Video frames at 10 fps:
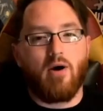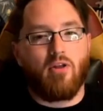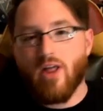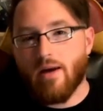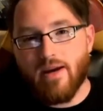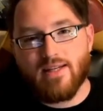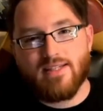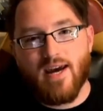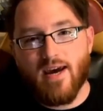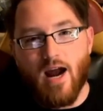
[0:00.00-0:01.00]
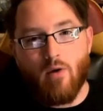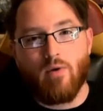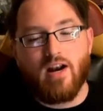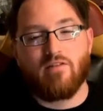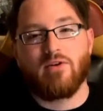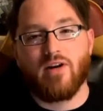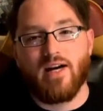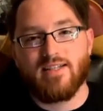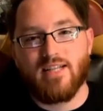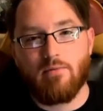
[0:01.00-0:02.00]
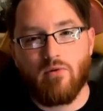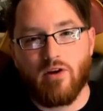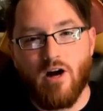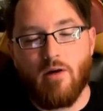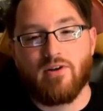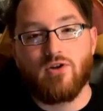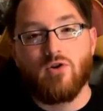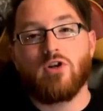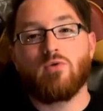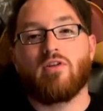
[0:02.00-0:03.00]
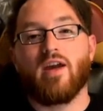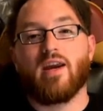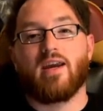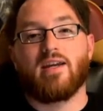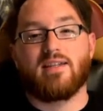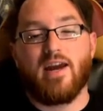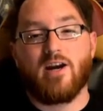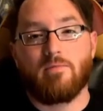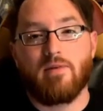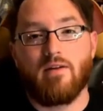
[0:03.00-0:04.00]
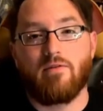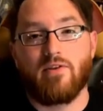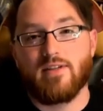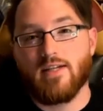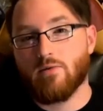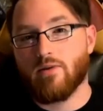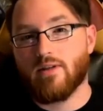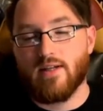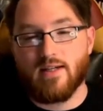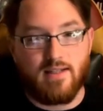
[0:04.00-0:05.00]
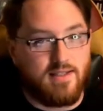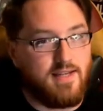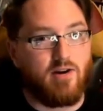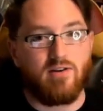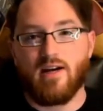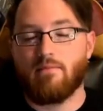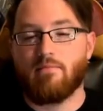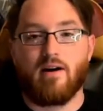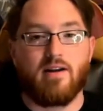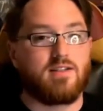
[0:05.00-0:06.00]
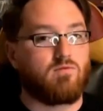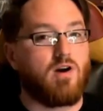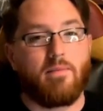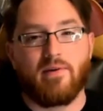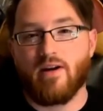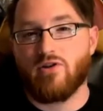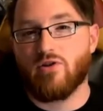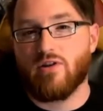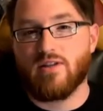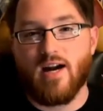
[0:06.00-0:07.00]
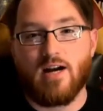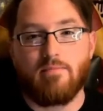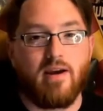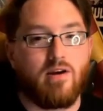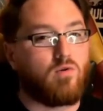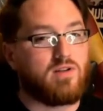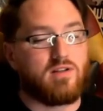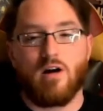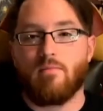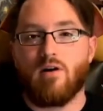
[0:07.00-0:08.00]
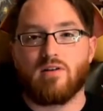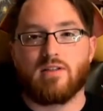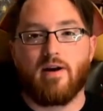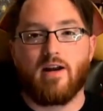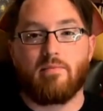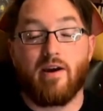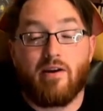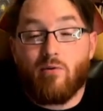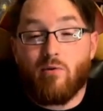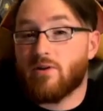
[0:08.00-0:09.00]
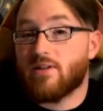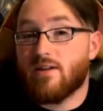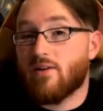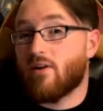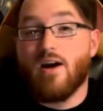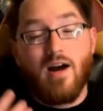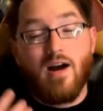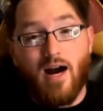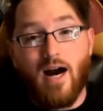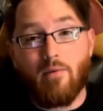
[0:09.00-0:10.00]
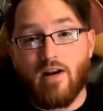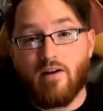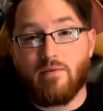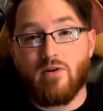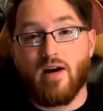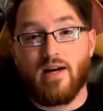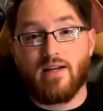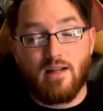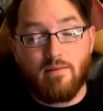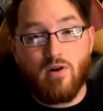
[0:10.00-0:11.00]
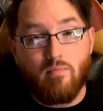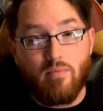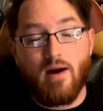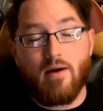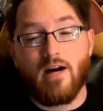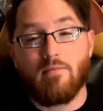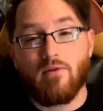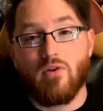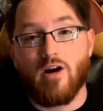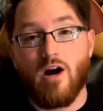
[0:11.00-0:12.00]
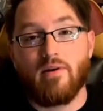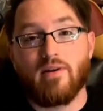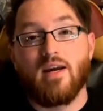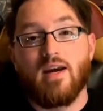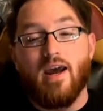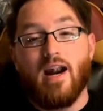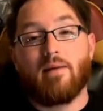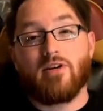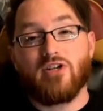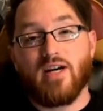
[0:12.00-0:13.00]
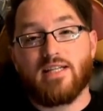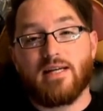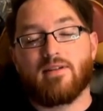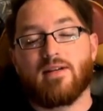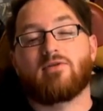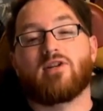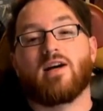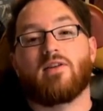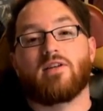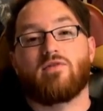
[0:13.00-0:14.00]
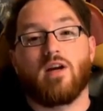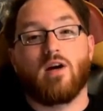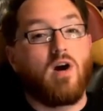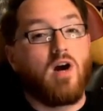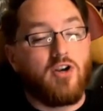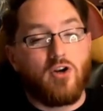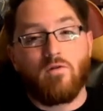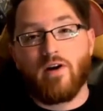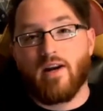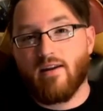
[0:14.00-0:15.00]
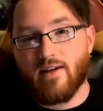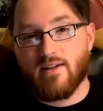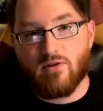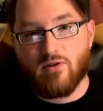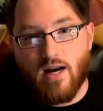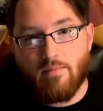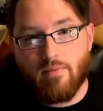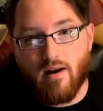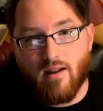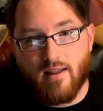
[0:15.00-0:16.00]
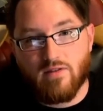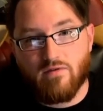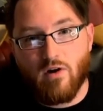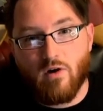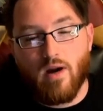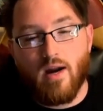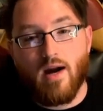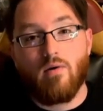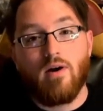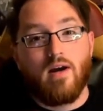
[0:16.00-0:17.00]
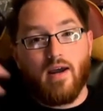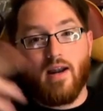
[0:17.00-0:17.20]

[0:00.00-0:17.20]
Now, with all that being said, I want to hear from you guys down below in the comments. Who do you think is the anchor being for the 616, the sacred timeline? Is it Robert Downey Jr.'s Iron Man, or is it Tom Holland's Spider-Man, or is it neither? I want to hear from you guys. Let me know down below in the comments. And I appreciate you guys taking the time to check out this video. Don't forget to hit that subscribe button and like this video on your way out.